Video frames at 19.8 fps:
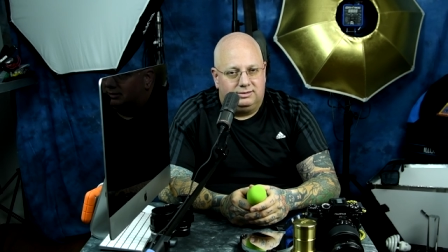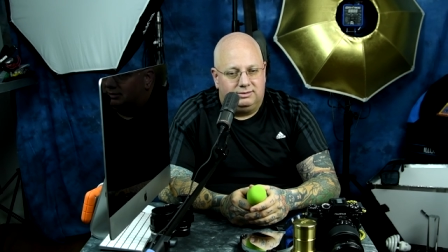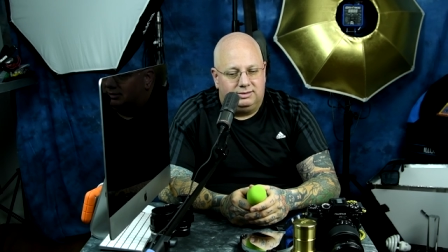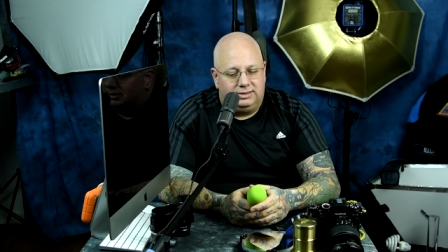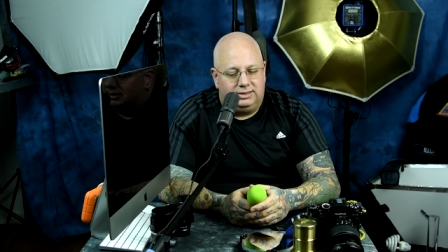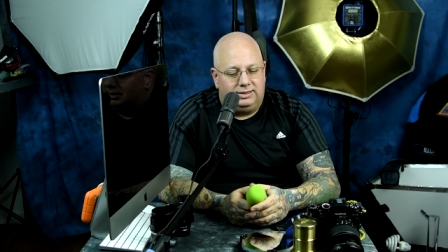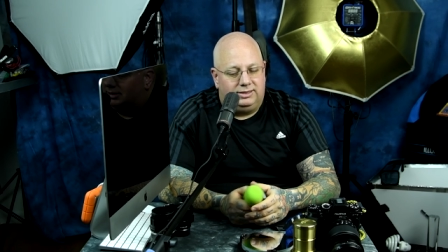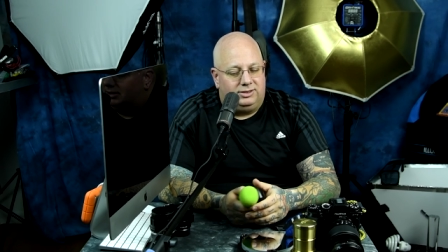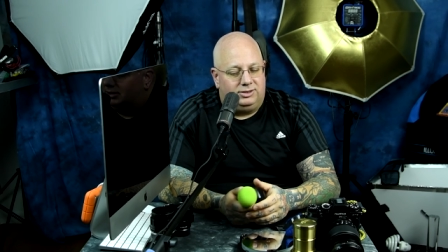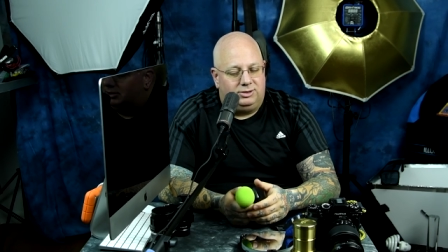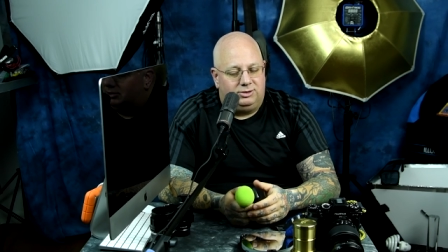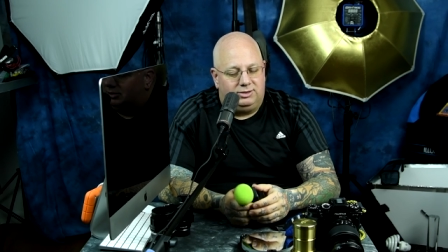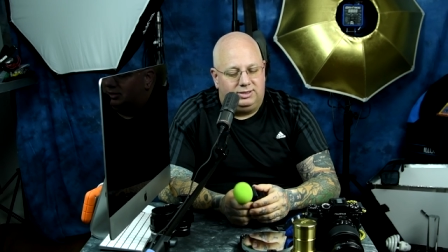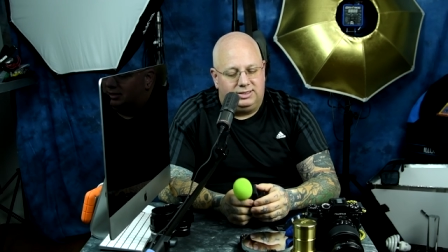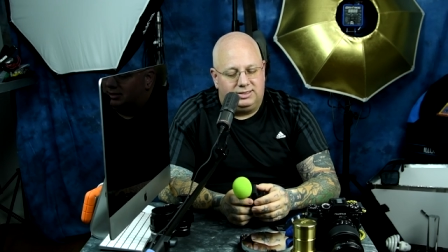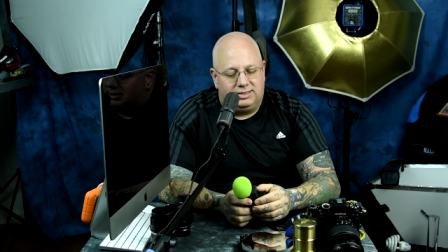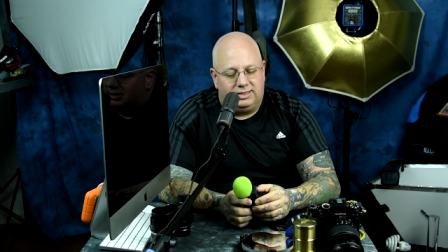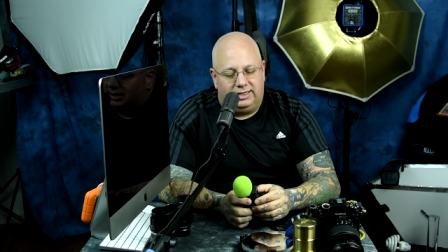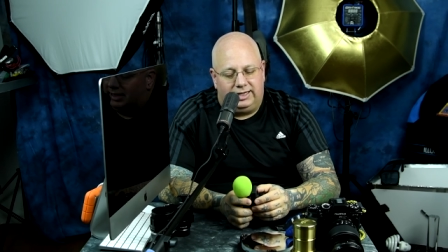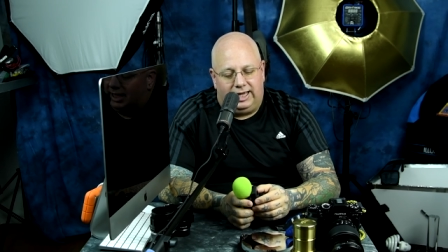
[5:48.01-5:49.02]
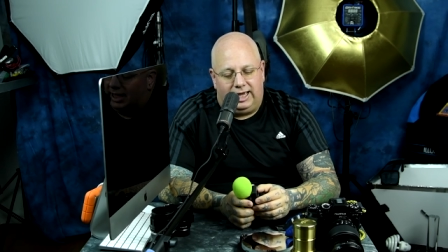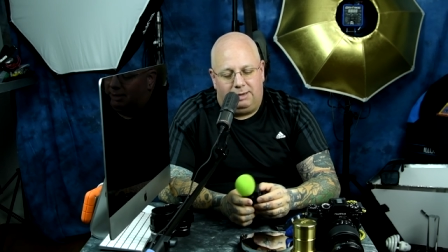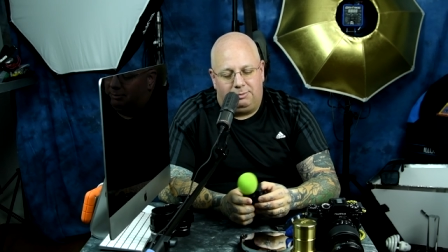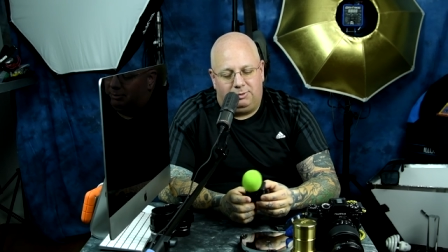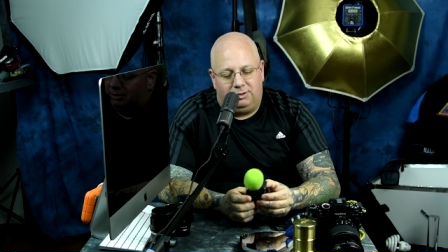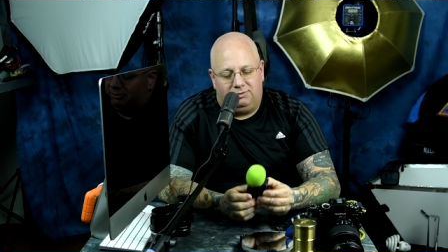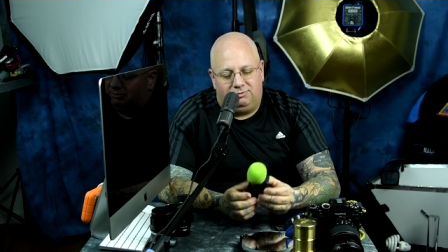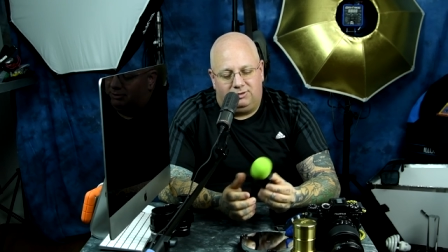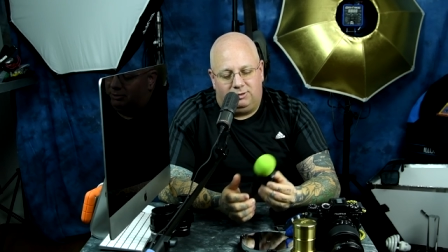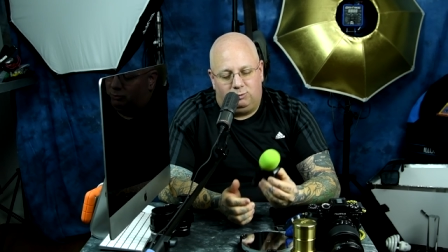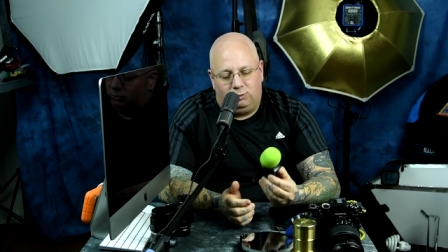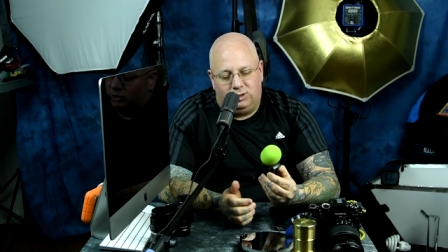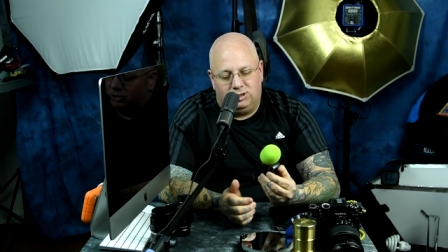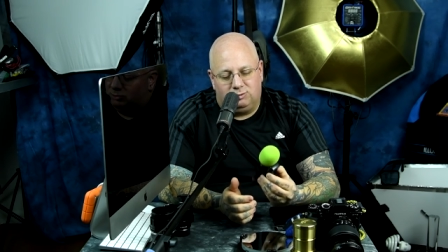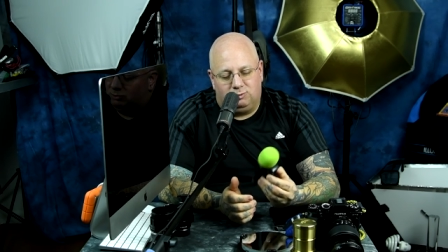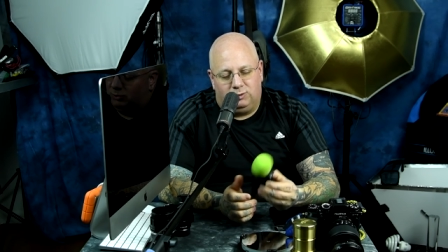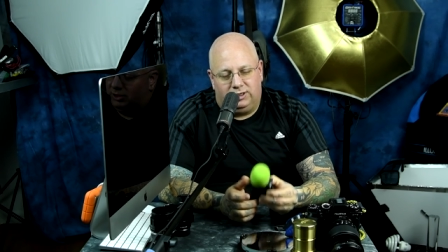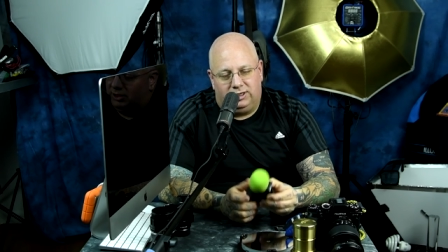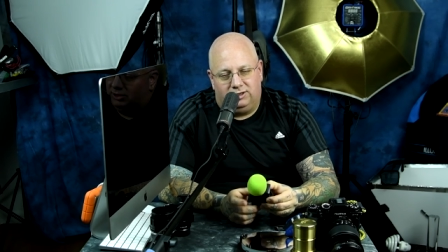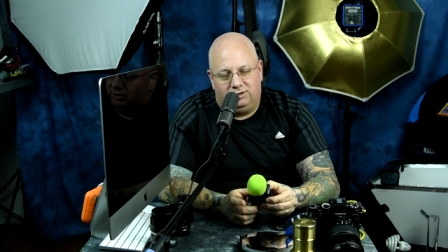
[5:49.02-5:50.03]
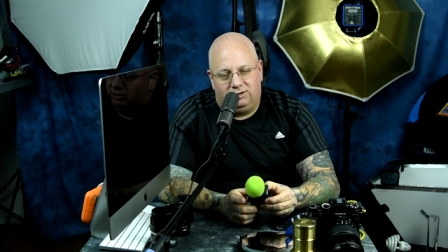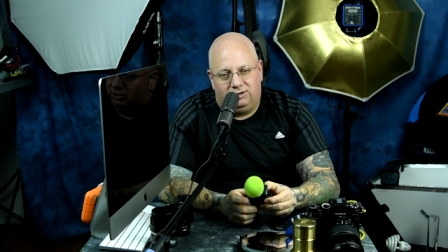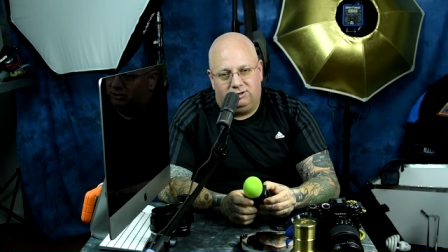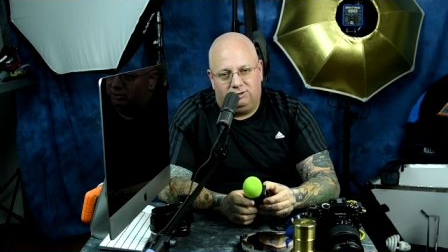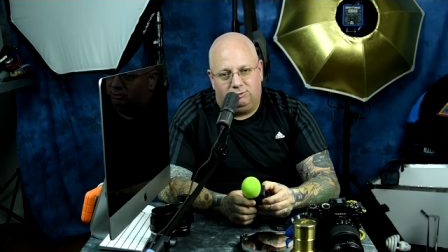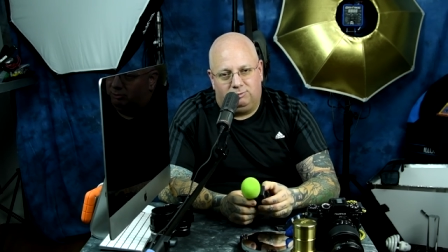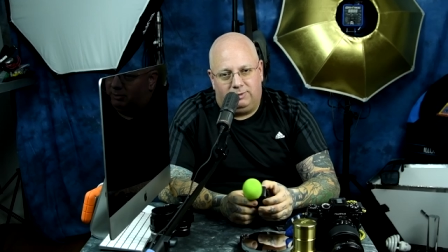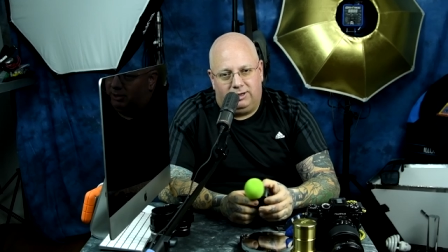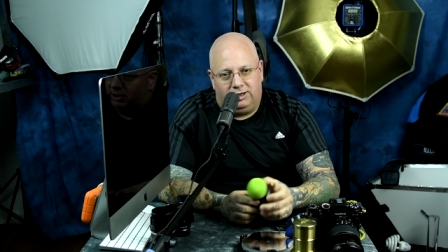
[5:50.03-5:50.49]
What the hell do you think's going to happen if I'm whispering into this